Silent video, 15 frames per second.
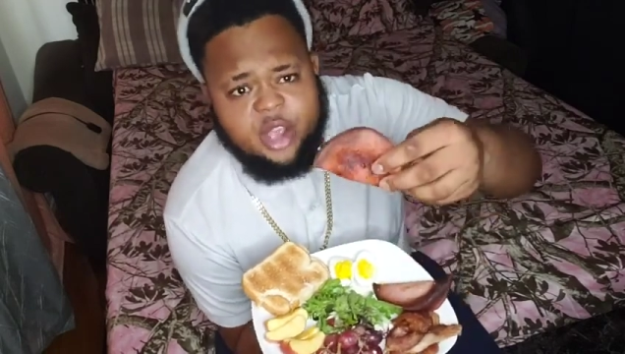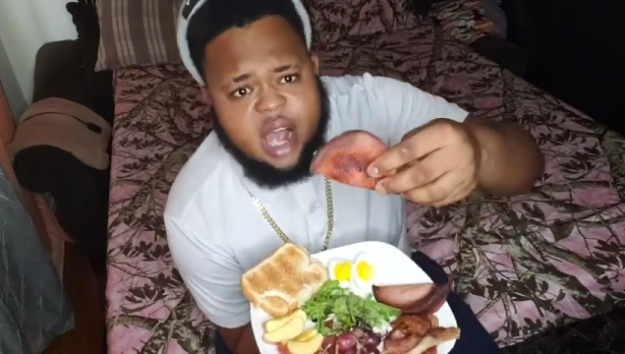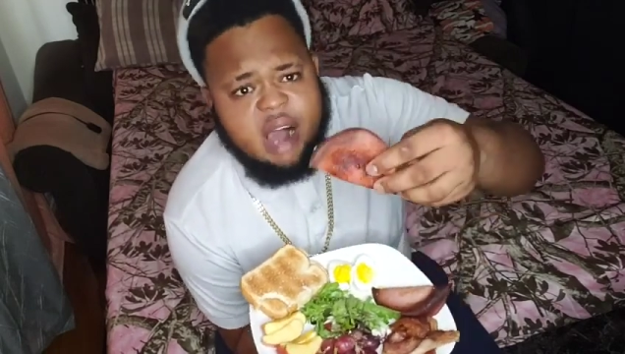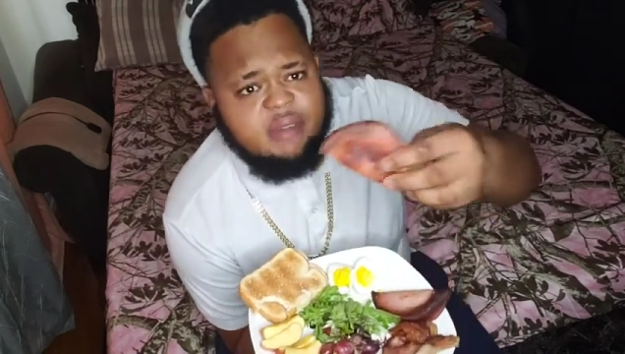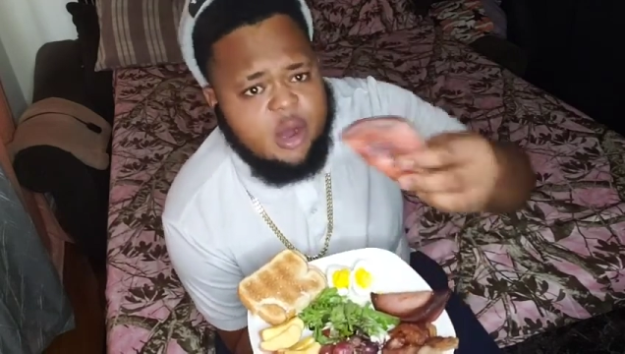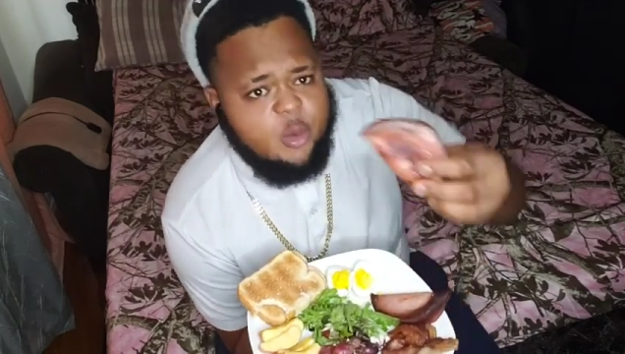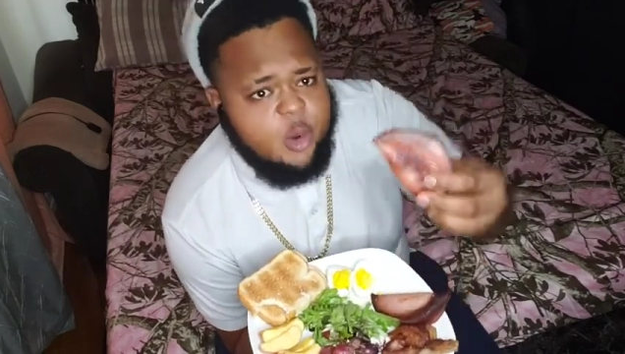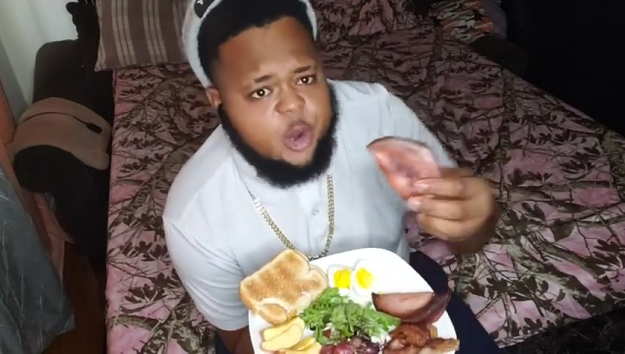to
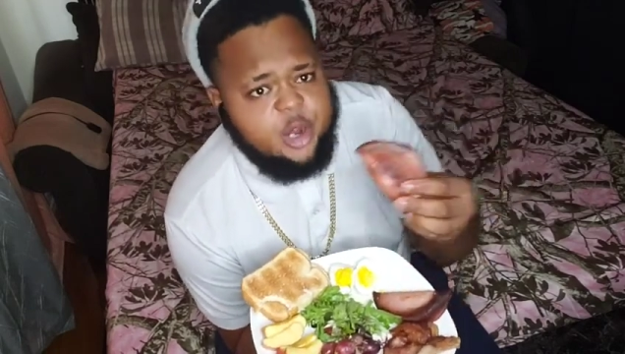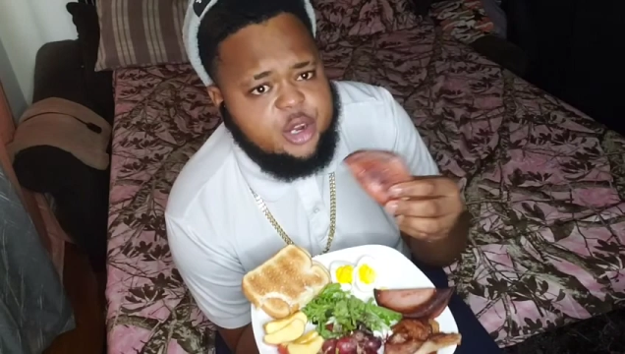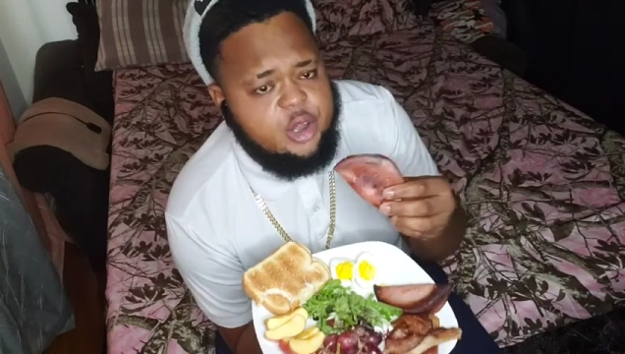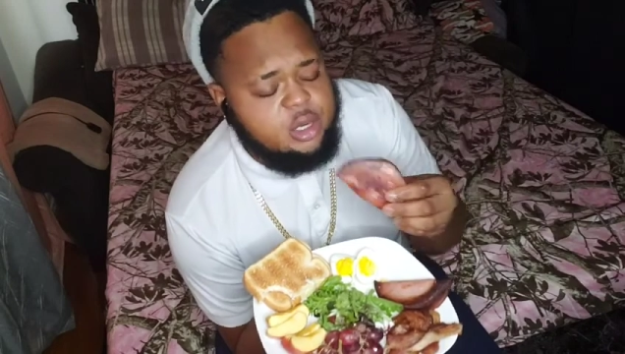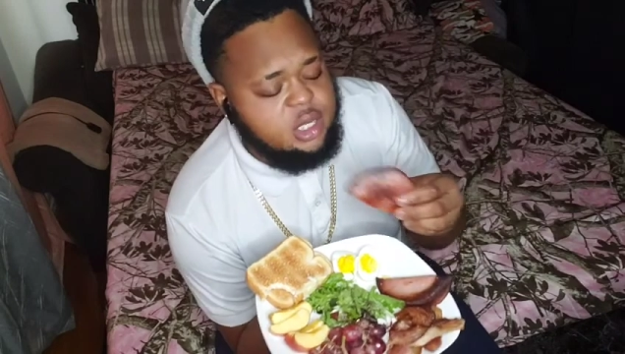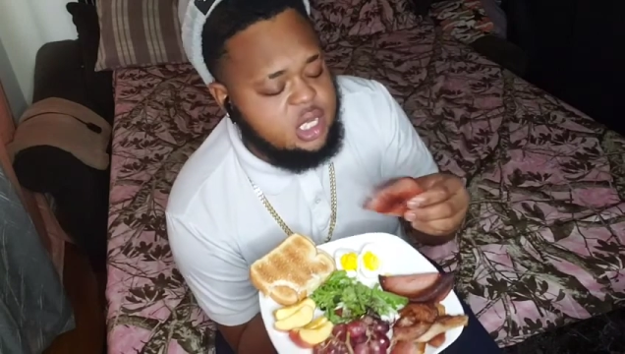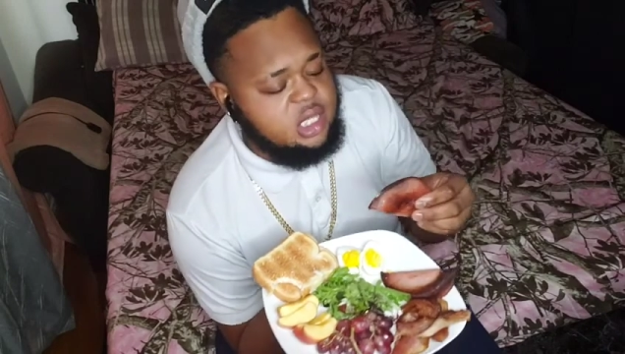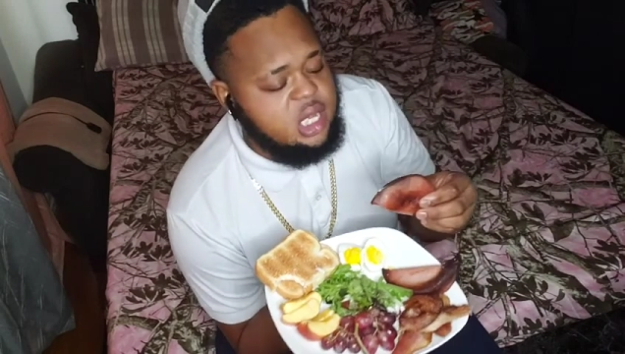have a word
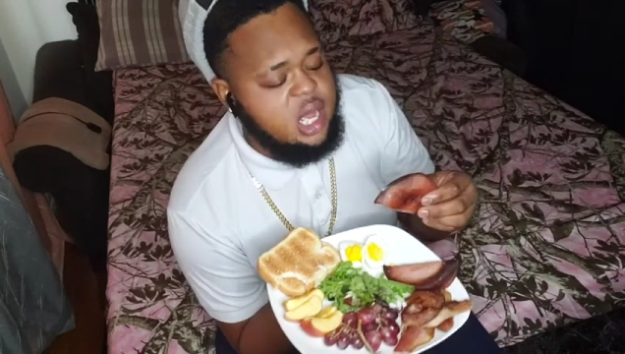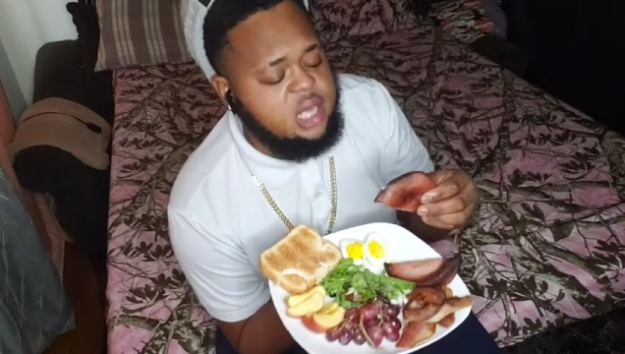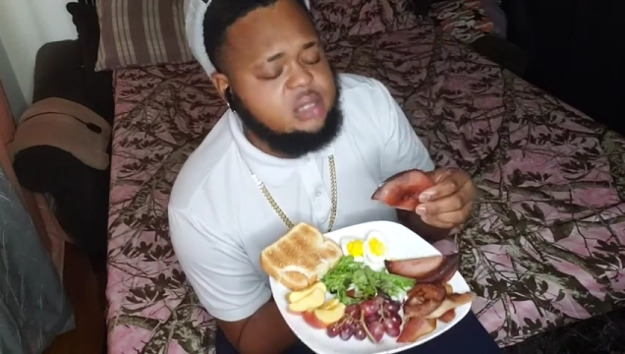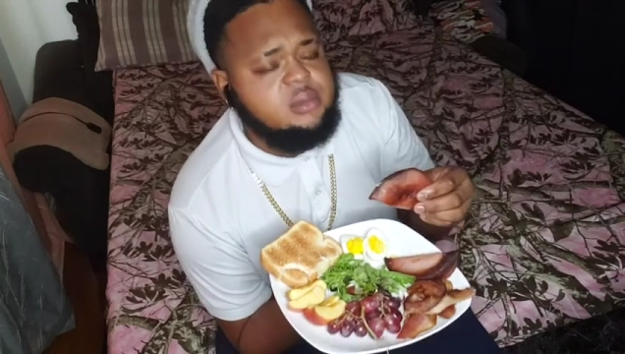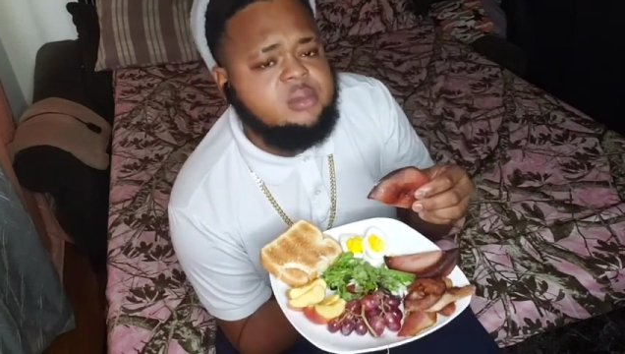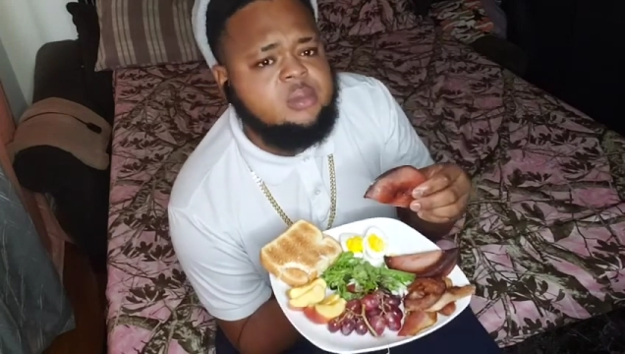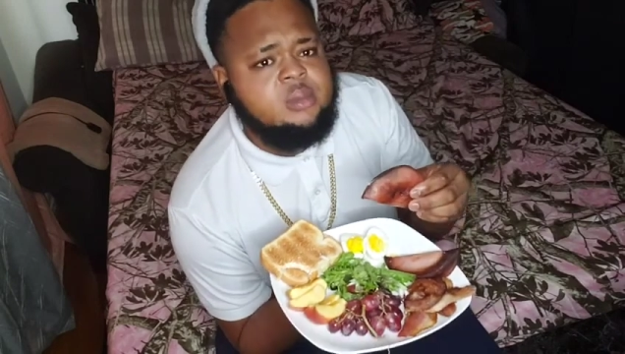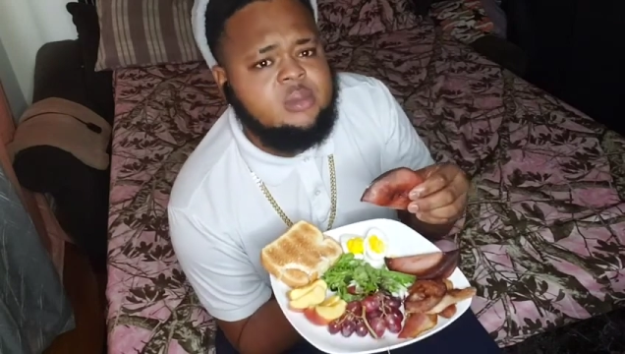down the sun.